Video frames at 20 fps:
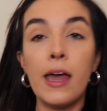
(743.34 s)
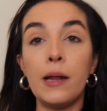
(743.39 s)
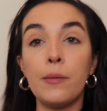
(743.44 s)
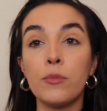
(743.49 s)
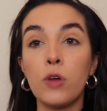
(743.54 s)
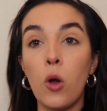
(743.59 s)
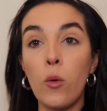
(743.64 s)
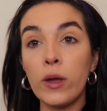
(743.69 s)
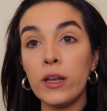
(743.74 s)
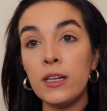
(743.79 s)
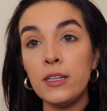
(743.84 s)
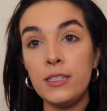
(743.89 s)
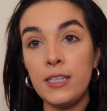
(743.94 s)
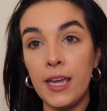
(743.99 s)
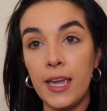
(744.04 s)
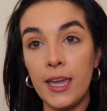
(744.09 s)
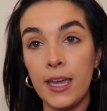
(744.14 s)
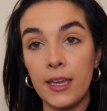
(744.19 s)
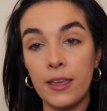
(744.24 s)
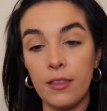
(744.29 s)
I'm going to
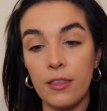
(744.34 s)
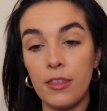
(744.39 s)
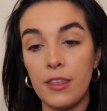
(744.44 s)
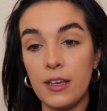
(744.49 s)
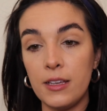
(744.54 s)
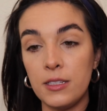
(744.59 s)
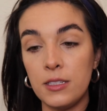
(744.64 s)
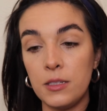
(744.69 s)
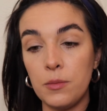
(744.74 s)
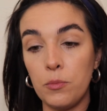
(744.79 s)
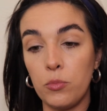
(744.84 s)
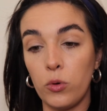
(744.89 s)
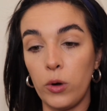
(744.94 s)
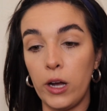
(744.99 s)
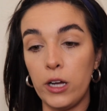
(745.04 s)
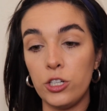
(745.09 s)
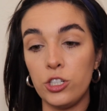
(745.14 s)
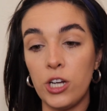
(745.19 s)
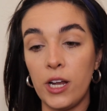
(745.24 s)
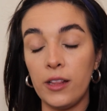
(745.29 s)
take this
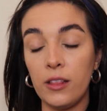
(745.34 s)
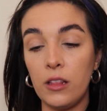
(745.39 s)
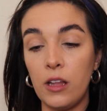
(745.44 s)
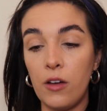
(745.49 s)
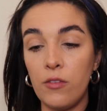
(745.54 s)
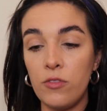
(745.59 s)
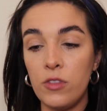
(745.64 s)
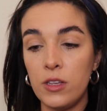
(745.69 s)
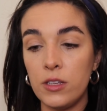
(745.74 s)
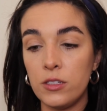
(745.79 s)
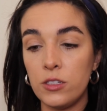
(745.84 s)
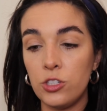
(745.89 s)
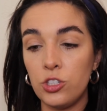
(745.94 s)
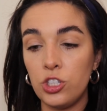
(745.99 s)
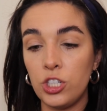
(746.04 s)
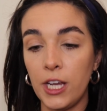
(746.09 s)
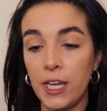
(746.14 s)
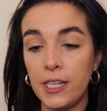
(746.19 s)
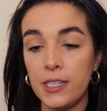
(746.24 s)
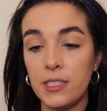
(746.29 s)
brush. I love this
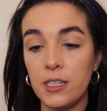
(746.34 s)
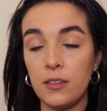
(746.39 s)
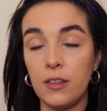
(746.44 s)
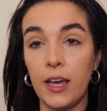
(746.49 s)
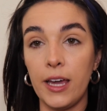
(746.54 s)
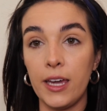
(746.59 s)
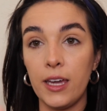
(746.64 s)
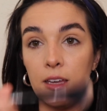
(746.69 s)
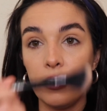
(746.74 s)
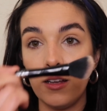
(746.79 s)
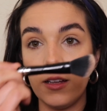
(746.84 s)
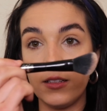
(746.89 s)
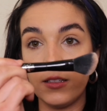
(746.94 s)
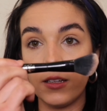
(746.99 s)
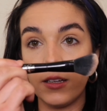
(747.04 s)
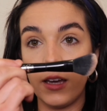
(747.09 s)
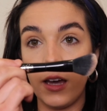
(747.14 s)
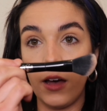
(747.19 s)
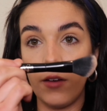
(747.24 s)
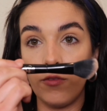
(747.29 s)
shade to light. It's a
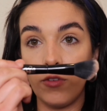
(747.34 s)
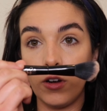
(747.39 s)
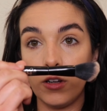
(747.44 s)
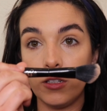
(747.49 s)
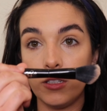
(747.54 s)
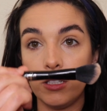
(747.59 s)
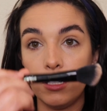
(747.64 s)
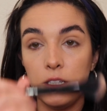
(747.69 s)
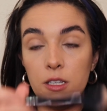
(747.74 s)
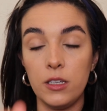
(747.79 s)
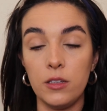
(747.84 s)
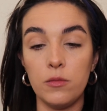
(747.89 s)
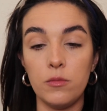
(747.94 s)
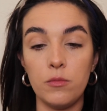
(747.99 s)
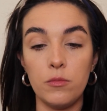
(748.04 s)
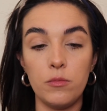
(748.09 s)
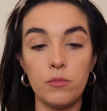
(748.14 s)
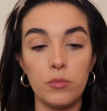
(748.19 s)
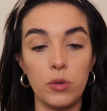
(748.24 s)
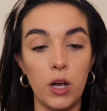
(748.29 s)
Kat Von D
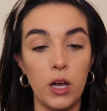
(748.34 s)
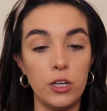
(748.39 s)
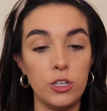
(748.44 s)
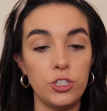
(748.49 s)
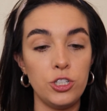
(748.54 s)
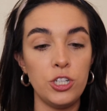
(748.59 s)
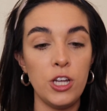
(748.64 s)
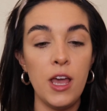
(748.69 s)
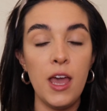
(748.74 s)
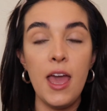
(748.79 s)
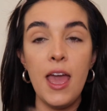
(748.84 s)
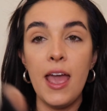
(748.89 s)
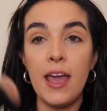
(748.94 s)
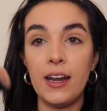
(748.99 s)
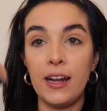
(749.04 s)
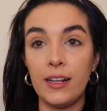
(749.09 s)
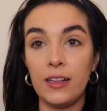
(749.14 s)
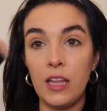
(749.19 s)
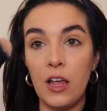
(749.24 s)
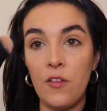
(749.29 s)
brush,
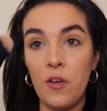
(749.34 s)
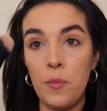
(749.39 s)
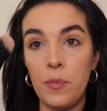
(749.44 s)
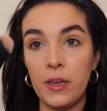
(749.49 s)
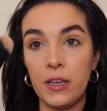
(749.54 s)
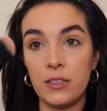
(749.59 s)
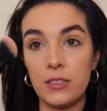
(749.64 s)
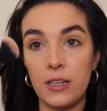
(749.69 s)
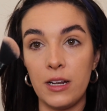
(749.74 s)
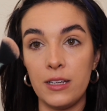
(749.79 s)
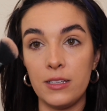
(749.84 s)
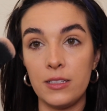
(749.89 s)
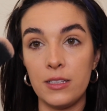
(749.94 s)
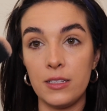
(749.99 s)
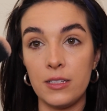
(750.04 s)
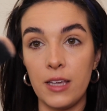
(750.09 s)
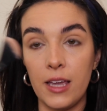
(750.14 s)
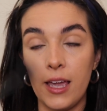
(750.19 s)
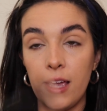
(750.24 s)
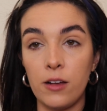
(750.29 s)
and I love it because it has
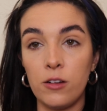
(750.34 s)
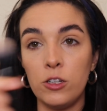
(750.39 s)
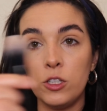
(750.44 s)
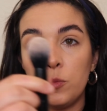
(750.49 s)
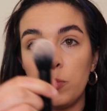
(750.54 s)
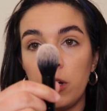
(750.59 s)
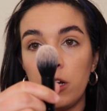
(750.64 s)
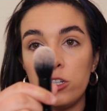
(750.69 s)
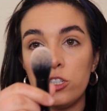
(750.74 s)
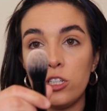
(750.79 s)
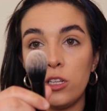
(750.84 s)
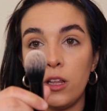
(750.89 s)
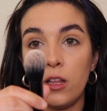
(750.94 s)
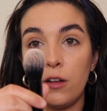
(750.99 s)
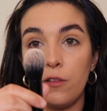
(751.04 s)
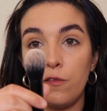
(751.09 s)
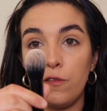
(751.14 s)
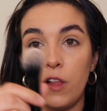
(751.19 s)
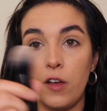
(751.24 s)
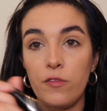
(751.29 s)
this angled brush and then
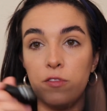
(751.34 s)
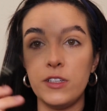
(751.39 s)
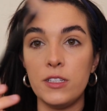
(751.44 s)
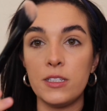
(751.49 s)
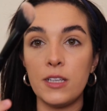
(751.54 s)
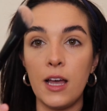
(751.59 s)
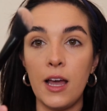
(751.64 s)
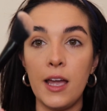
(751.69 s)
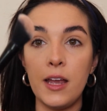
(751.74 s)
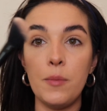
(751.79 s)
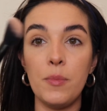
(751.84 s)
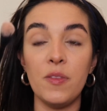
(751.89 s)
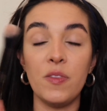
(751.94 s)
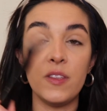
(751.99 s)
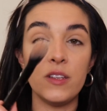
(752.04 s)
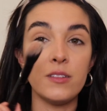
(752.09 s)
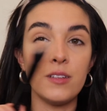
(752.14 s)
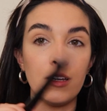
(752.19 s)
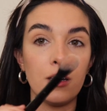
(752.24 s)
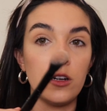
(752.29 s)
a fluffy side, but
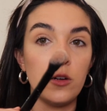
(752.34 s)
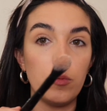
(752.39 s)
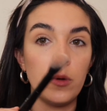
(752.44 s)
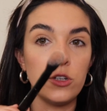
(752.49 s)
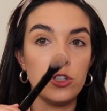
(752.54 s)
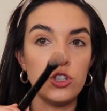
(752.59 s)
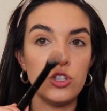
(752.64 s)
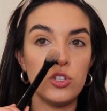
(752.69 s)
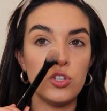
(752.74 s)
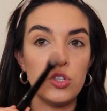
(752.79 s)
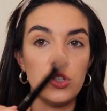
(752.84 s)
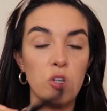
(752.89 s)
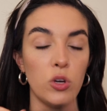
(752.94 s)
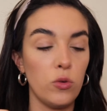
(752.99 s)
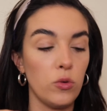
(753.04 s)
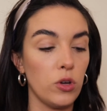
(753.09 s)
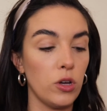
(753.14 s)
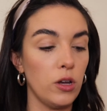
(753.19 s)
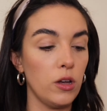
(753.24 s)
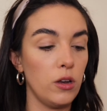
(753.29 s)
this angle brush is
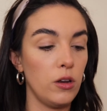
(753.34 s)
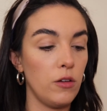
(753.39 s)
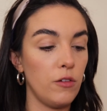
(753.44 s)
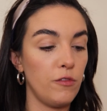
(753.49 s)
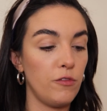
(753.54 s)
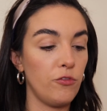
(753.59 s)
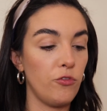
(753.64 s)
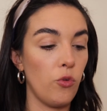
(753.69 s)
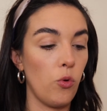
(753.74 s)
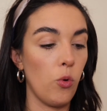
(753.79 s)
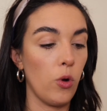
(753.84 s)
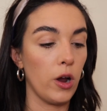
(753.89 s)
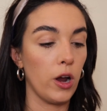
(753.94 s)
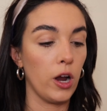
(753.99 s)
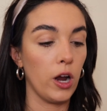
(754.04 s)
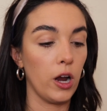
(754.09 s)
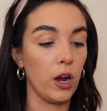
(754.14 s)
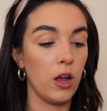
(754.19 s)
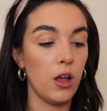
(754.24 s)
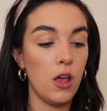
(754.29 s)
so good
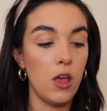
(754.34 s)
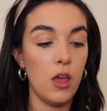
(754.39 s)
for